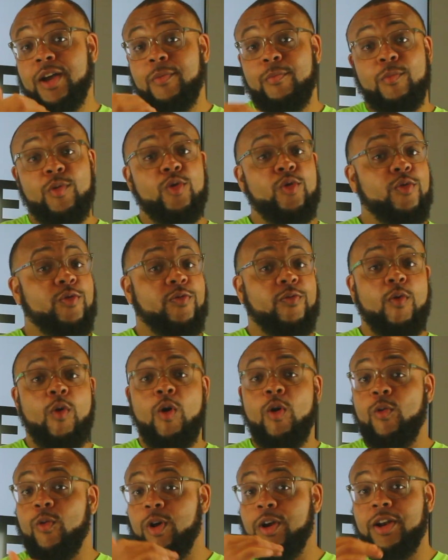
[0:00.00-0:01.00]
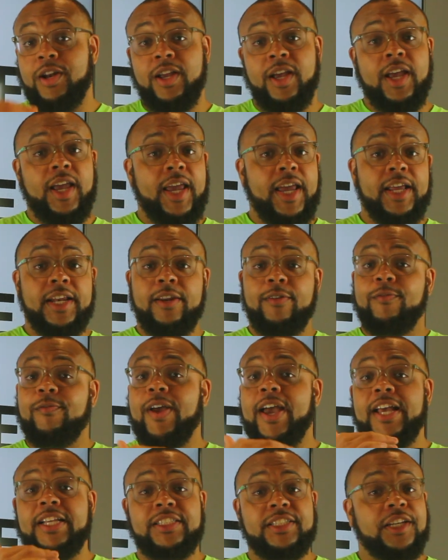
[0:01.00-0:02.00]
move forward in
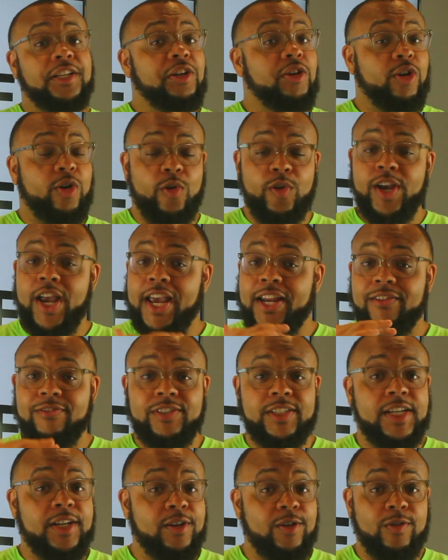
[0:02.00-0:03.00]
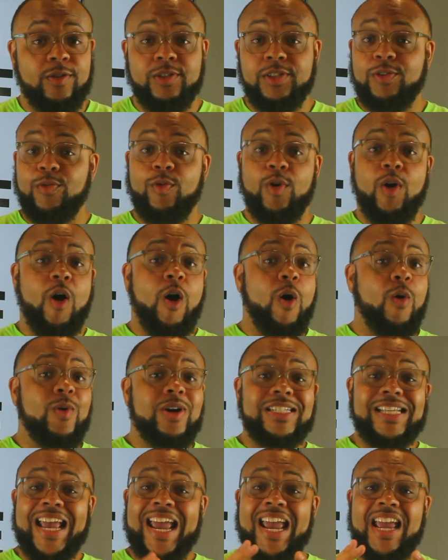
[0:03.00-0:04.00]
advancing your creative skills. We're
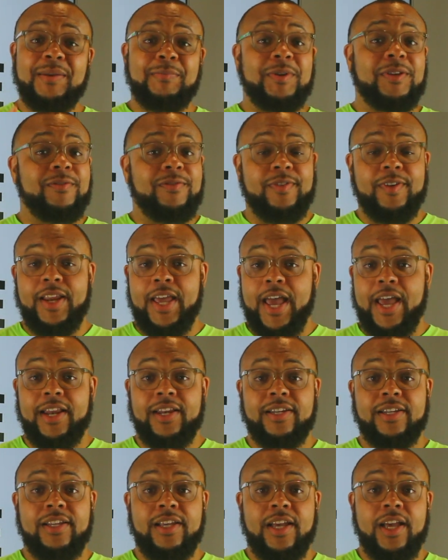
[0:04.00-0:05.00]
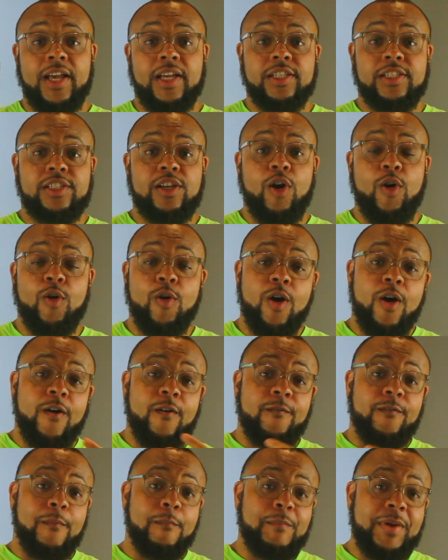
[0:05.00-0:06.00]
always aiming for that. So
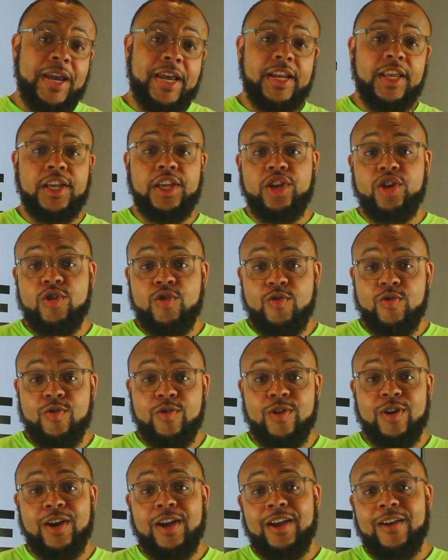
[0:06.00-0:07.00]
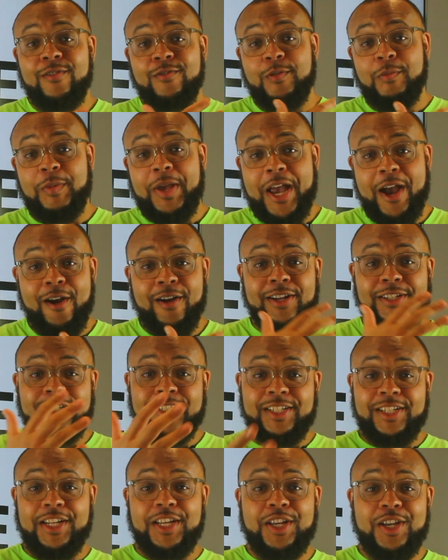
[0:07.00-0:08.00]
from me to you, from
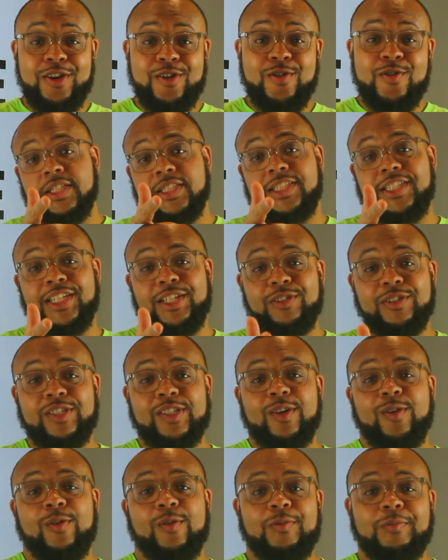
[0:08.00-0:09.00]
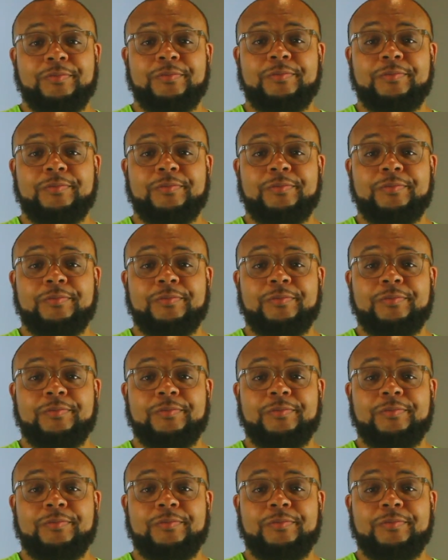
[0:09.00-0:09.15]
Carrington to you, see you soon.